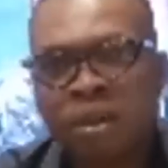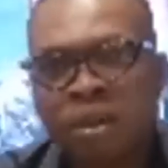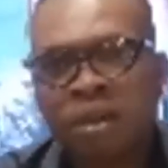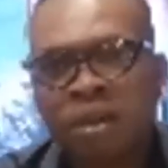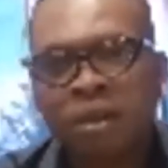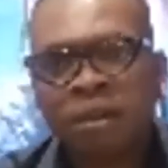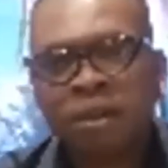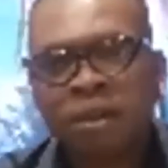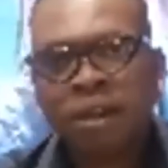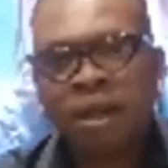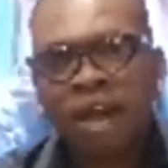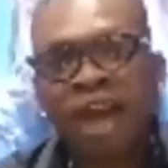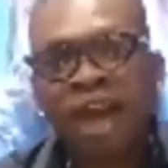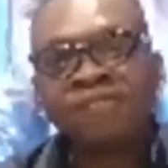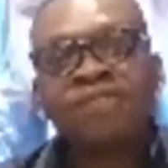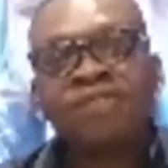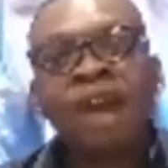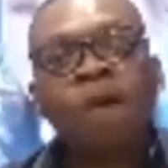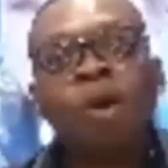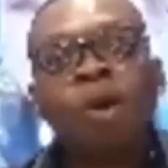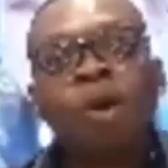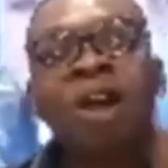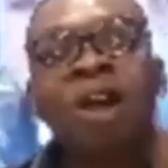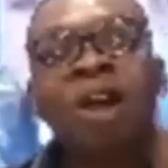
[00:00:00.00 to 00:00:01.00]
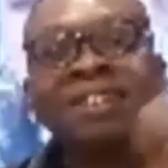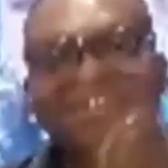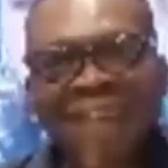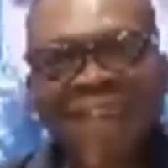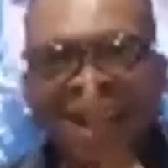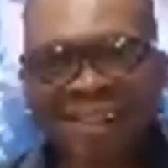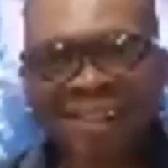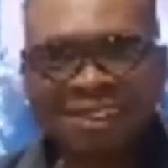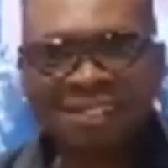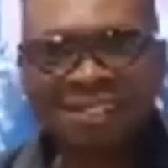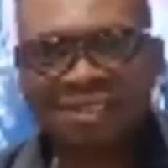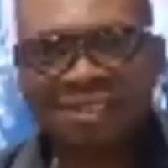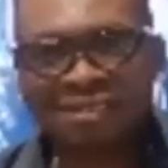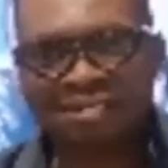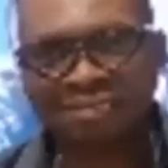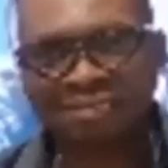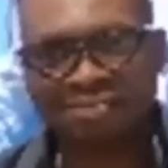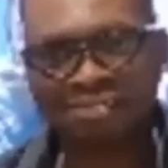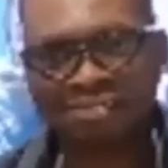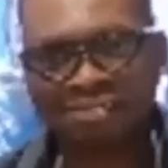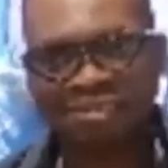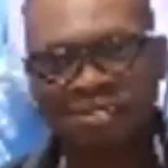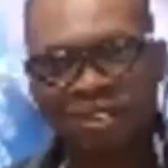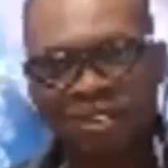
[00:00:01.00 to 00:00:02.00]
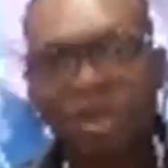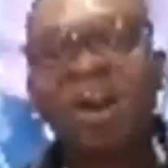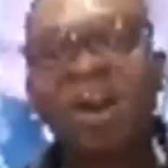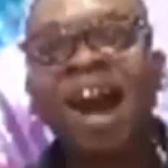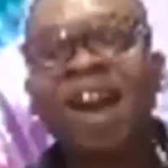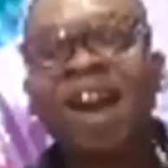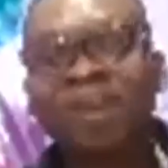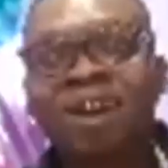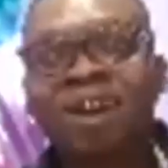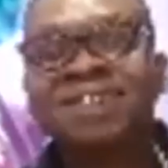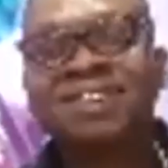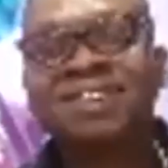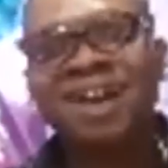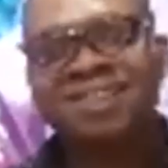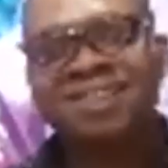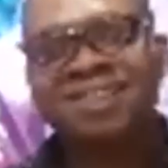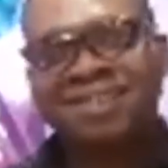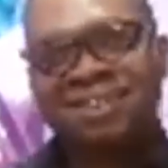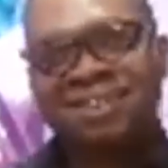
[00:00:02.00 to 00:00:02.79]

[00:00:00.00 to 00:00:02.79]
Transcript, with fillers: If you are Constance, okay Constance.